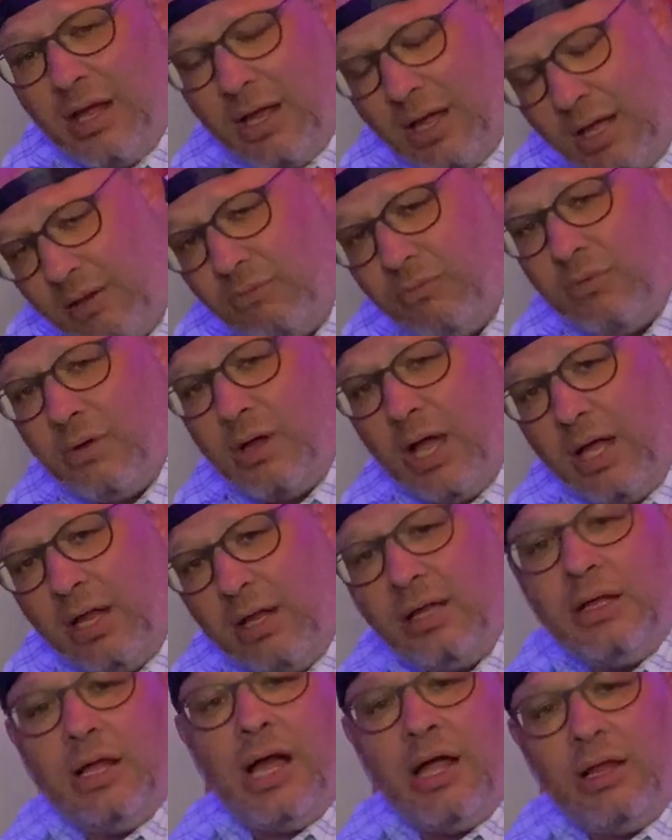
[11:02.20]

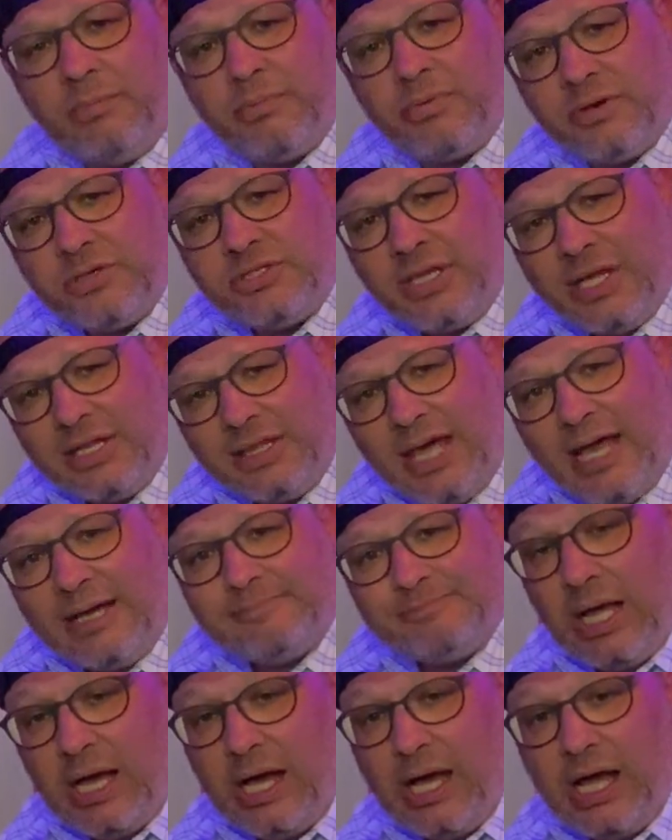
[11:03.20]
I'll appreciate that.
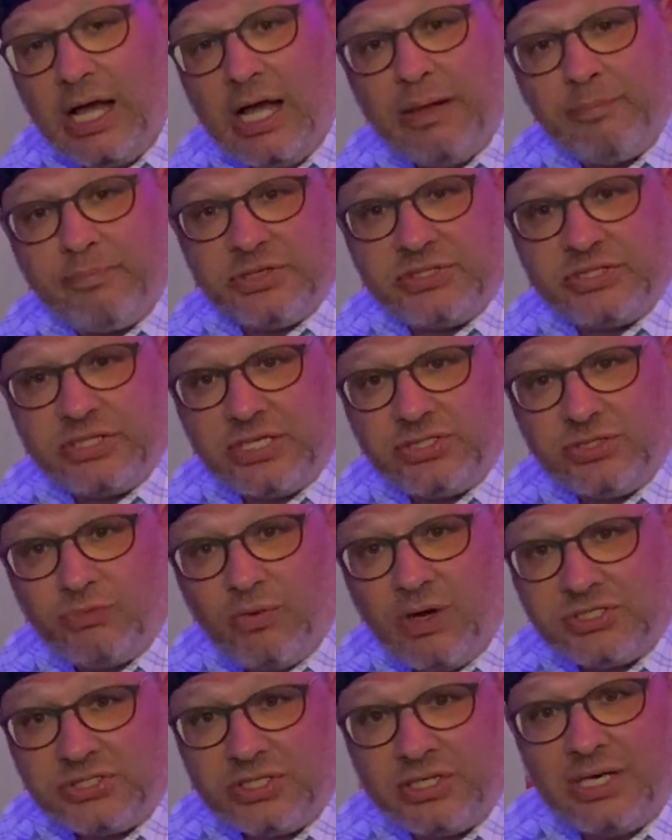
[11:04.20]
Appreciate you
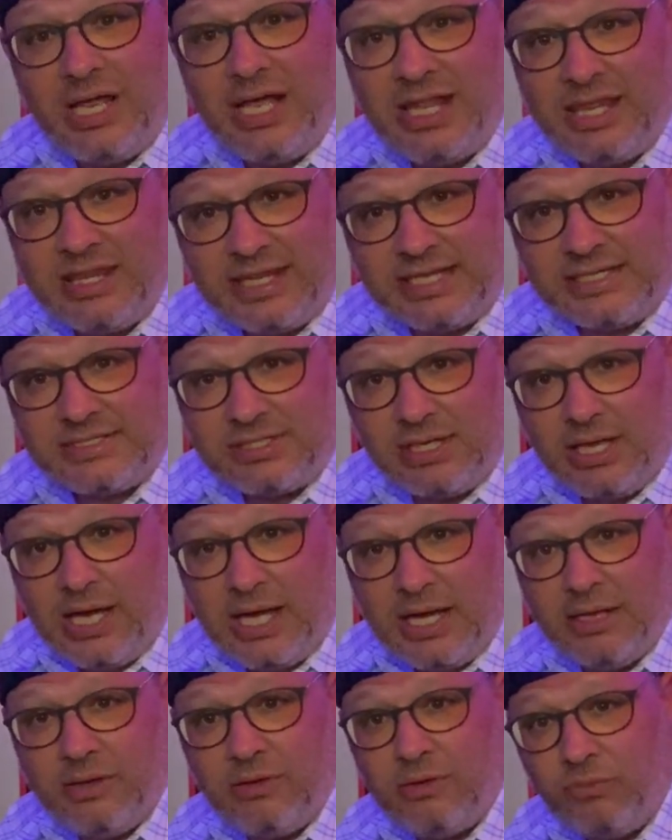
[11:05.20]
watching. Thanks a
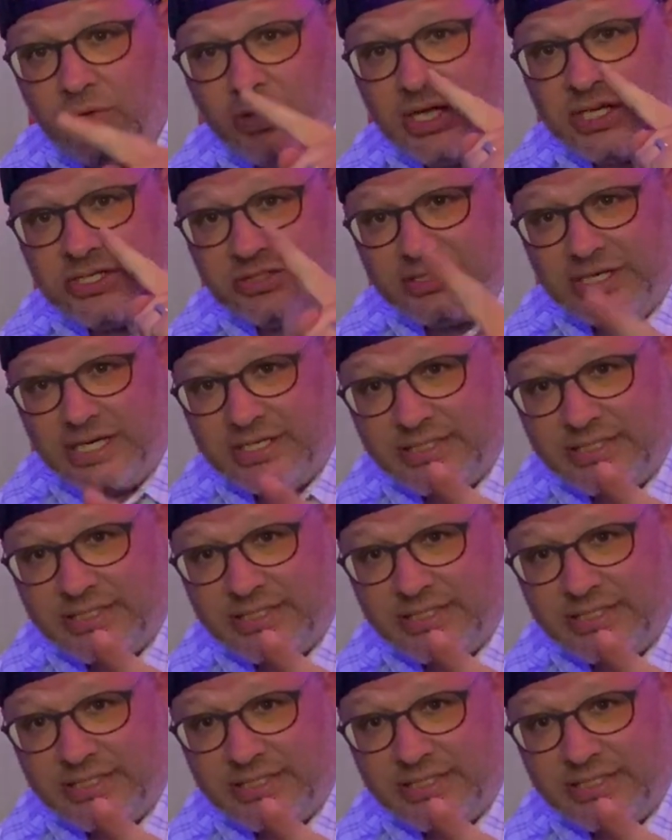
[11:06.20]
lot. We'll catch you next